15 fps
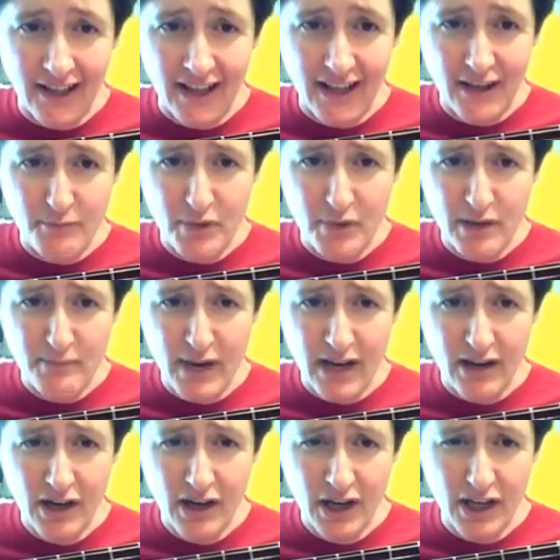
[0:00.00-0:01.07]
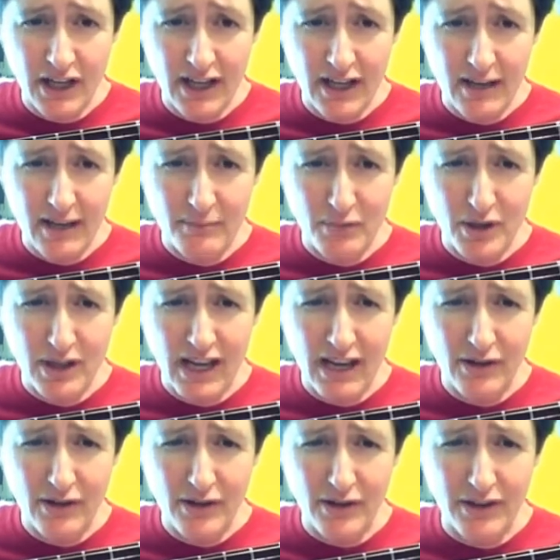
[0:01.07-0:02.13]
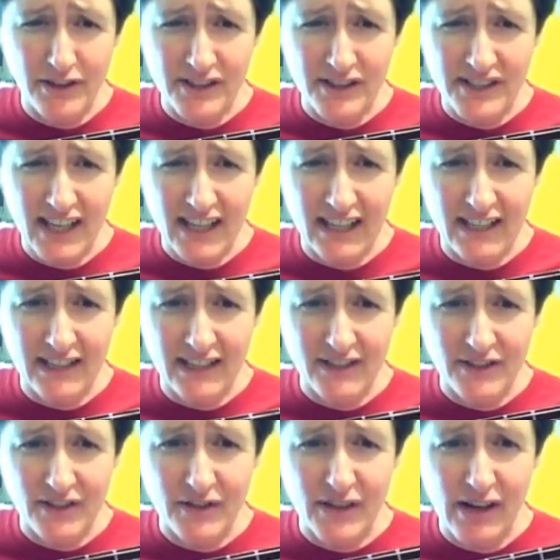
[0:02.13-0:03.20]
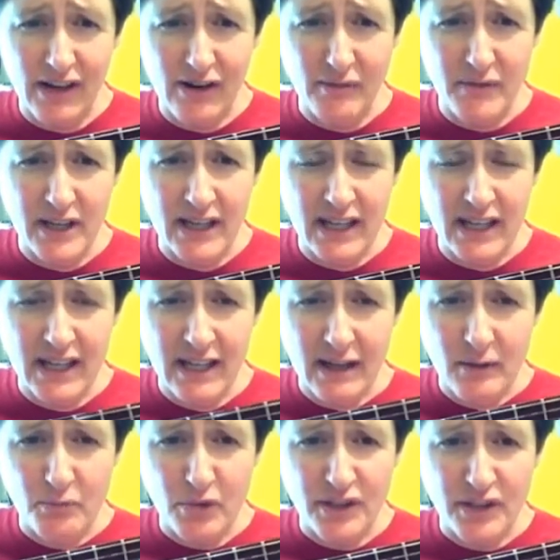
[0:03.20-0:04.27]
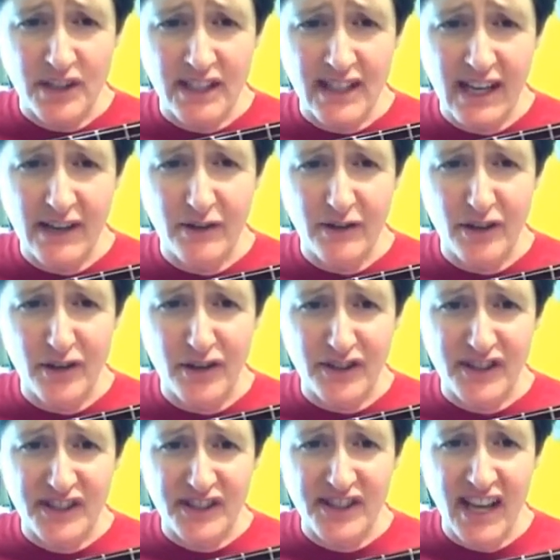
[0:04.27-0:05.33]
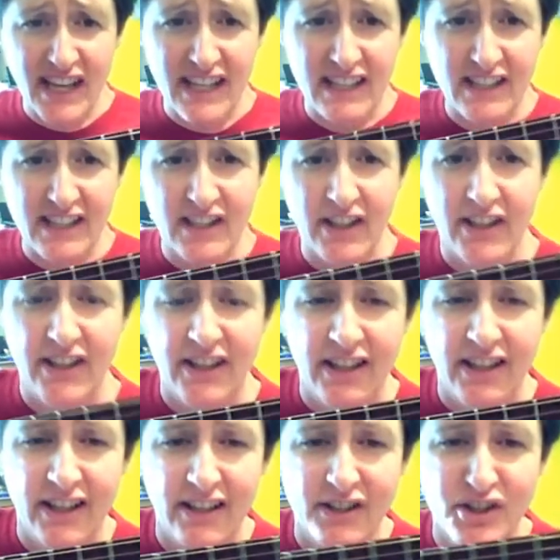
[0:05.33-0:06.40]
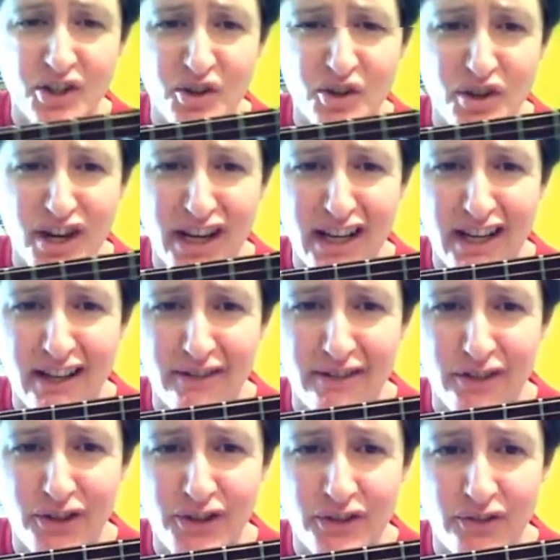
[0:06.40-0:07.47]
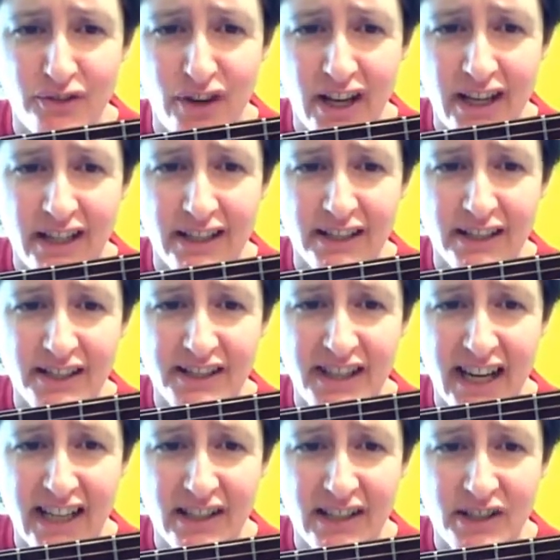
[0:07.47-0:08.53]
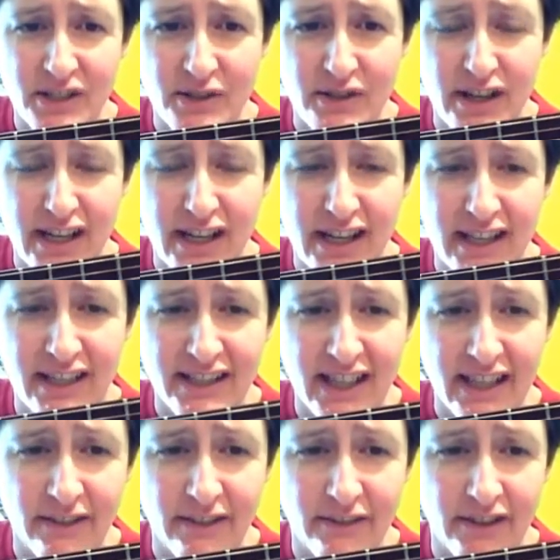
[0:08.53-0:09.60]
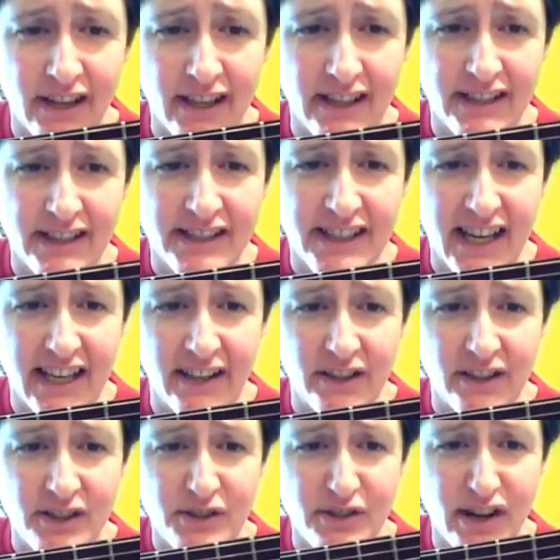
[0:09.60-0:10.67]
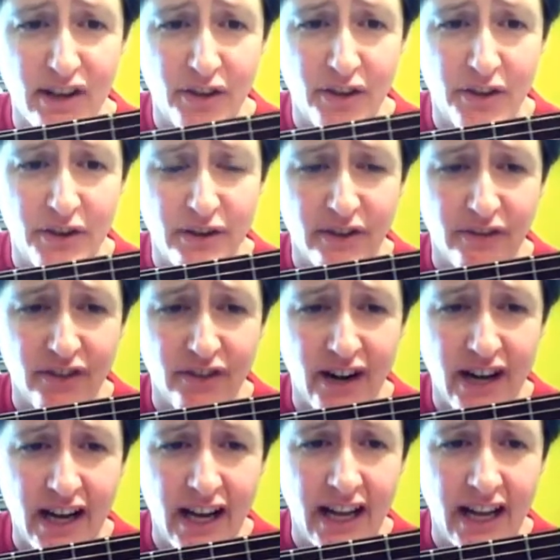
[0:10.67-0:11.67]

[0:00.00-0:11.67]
And then put them back on, but now you're on the second. So now I'm pressing down on the second string, first fret, second string, second fret, second string, third fret,